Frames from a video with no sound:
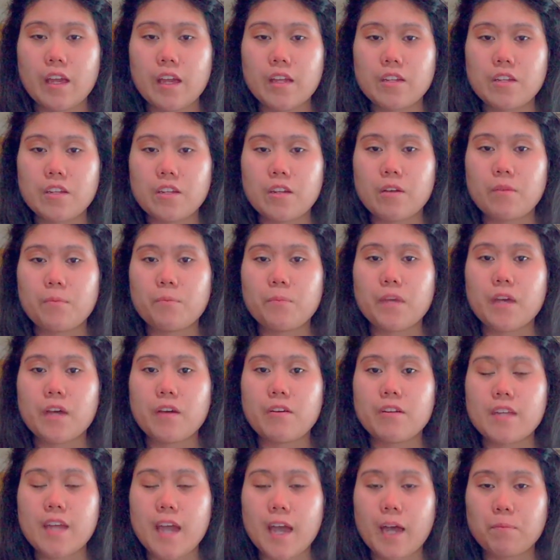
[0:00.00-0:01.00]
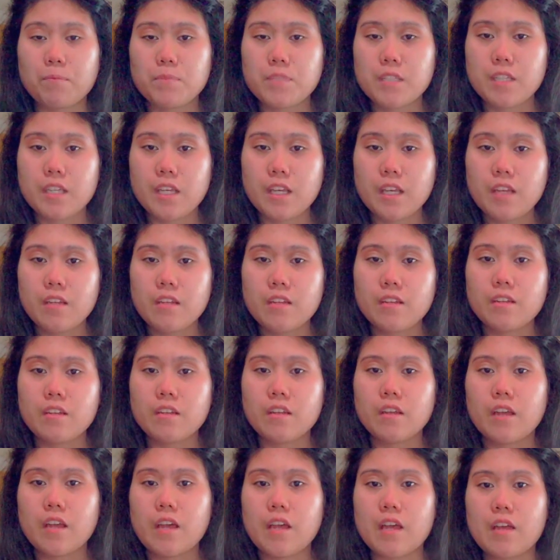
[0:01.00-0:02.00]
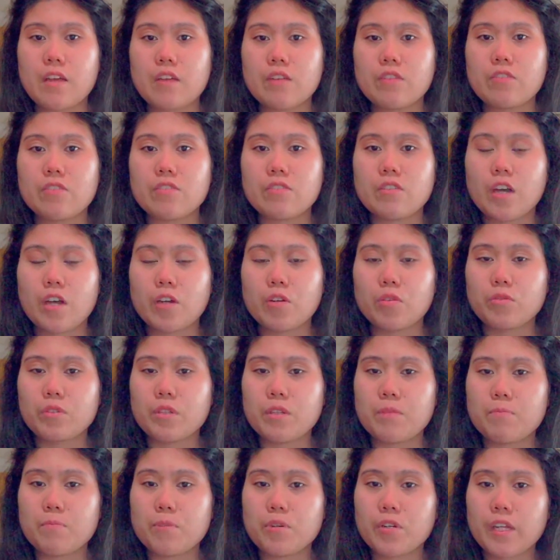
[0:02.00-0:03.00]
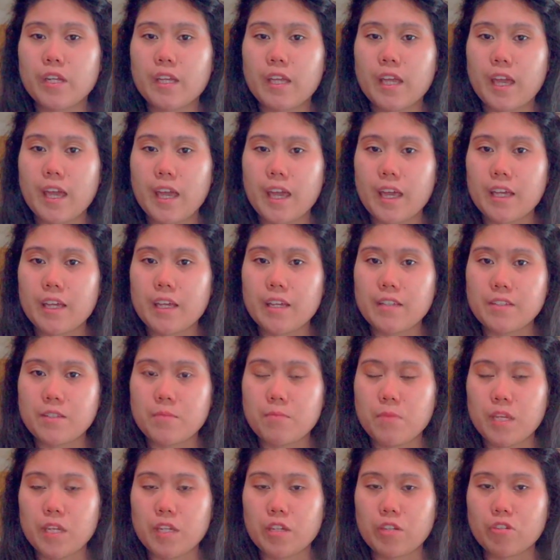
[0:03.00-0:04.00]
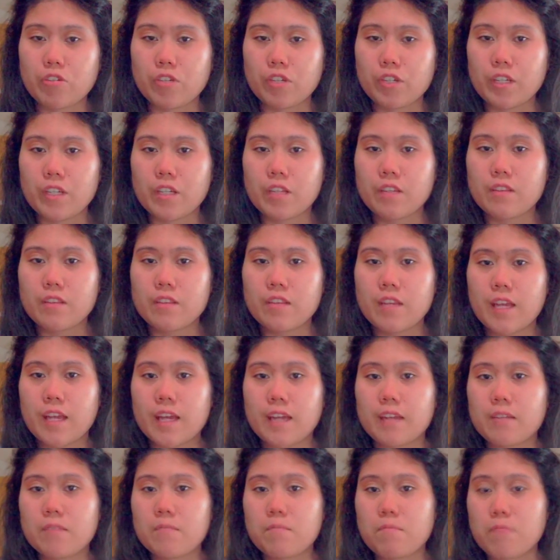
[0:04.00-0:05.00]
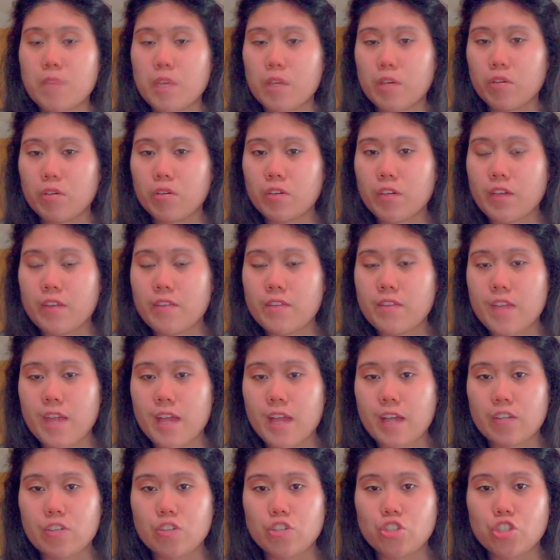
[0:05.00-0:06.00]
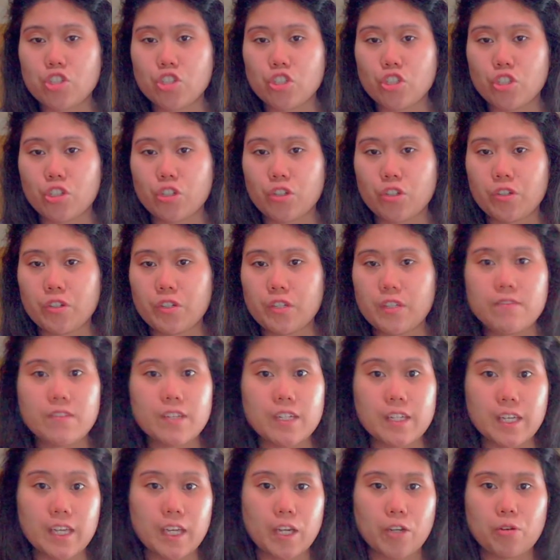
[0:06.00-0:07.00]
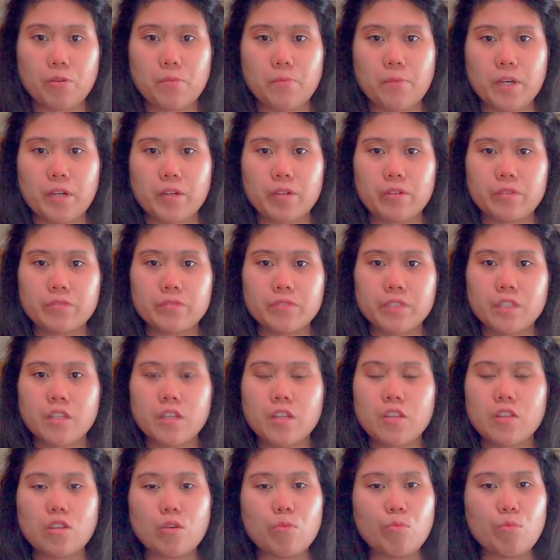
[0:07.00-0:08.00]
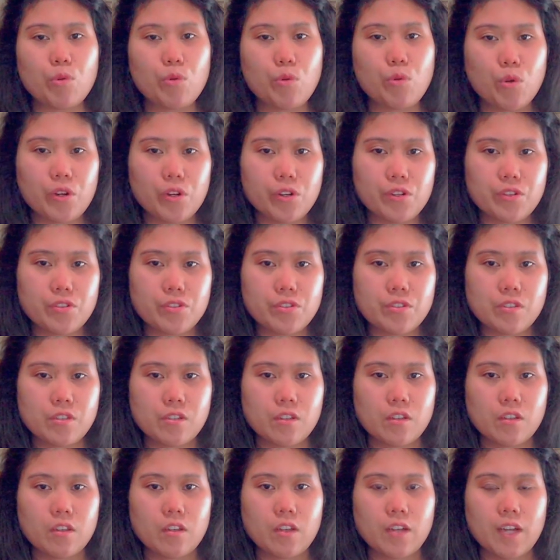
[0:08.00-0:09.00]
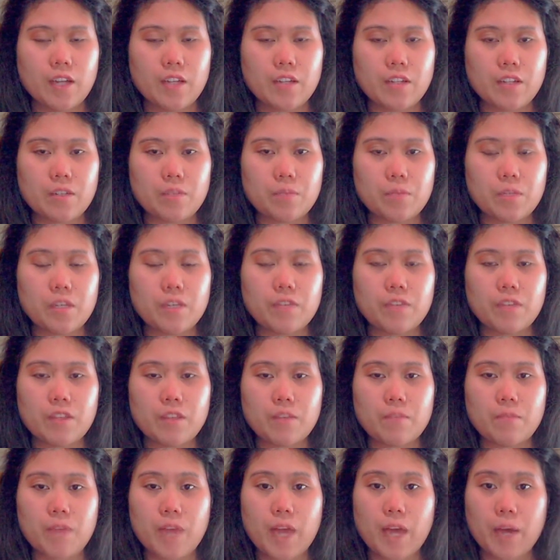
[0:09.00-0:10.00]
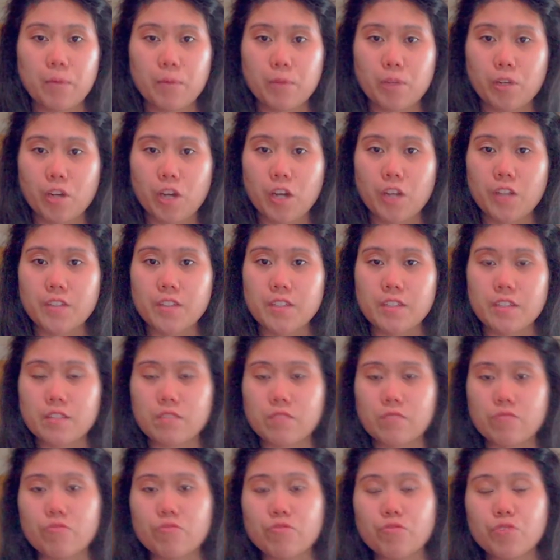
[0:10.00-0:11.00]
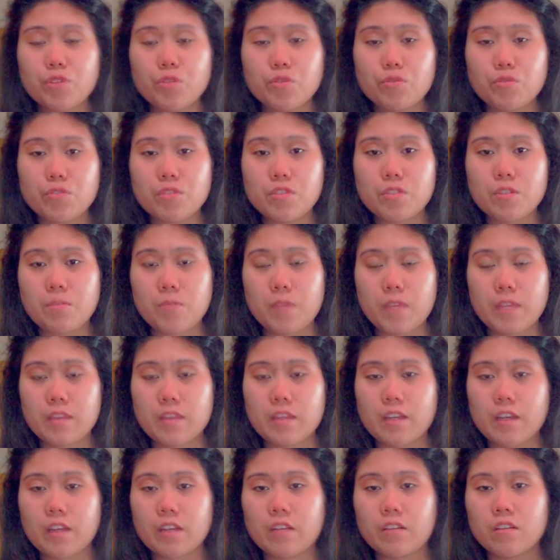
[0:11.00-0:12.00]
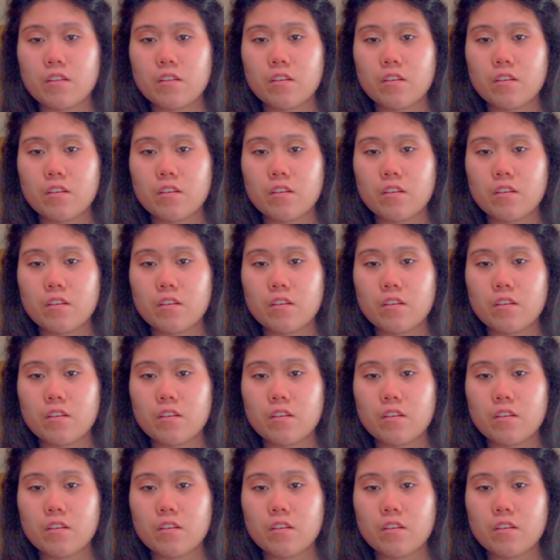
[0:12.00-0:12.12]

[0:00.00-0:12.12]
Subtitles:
ended up adapting it and not only putting egg as the main ingredient, they added milk and they added sugar, even caramel. The Moors ended up giving them apricots and some fruits to make that